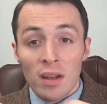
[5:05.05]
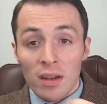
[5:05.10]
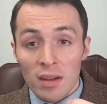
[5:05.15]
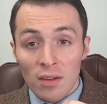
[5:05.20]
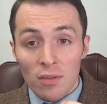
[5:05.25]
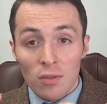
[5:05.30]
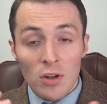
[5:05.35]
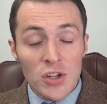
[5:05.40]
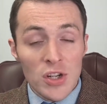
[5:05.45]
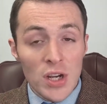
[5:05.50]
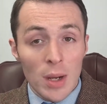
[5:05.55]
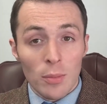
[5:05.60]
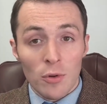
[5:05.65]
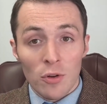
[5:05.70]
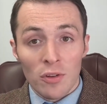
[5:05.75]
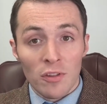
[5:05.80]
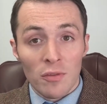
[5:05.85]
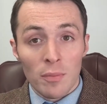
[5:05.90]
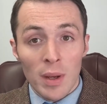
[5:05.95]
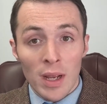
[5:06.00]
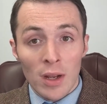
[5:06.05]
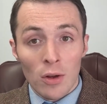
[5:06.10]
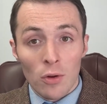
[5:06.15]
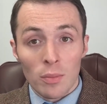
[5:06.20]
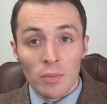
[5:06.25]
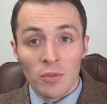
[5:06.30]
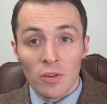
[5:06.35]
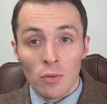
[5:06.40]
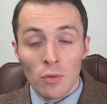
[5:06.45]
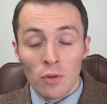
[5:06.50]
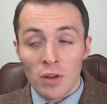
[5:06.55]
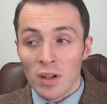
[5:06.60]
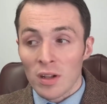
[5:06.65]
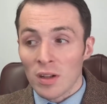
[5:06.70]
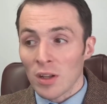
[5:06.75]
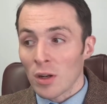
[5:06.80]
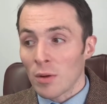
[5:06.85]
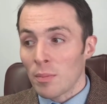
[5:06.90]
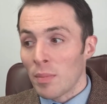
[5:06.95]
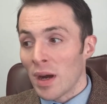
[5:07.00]
different chapters of bankruptcy were
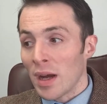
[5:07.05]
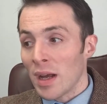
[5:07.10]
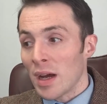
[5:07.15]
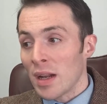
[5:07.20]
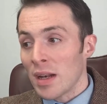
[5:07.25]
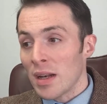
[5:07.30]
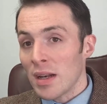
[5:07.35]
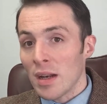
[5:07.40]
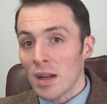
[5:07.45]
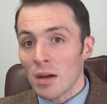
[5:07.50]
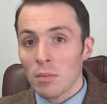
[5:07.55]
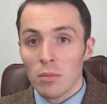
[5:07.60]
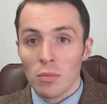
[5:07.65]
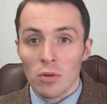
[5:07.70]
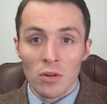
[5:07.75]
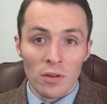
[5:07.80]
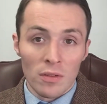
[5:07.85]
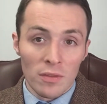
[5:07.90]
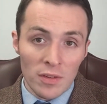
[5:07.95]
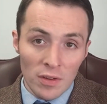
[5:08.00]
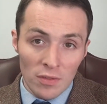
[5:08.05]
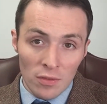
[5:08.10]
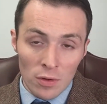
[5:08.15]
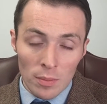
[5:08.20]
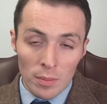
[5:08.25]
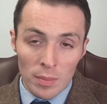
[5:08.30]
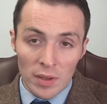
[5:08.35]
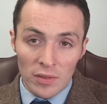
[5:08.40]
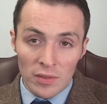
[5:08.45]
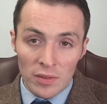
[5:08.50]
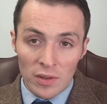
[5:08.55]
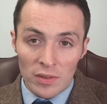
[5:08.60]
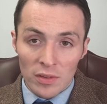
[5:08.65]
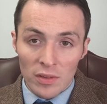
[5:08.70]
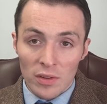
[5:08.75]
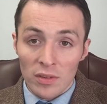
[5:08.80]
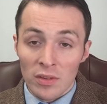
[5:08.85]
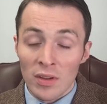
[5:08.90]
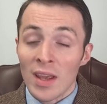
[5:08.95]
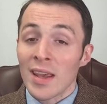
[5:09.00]
declared by a number of different
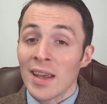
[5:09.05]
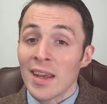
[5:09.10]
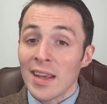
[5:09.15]
businesses.